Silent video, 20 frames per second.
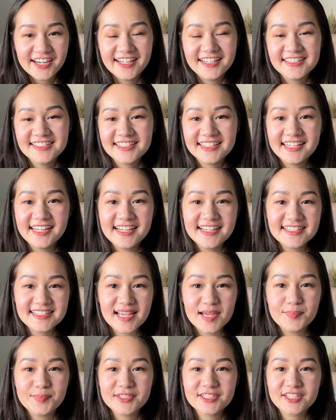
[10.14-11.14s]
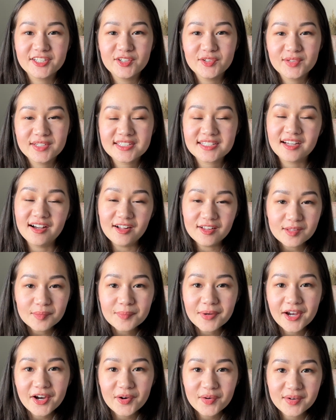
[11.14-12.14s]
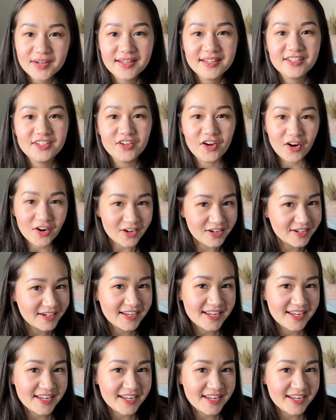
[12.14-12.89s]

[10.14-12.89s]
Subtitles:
and today's episode is all about yarn,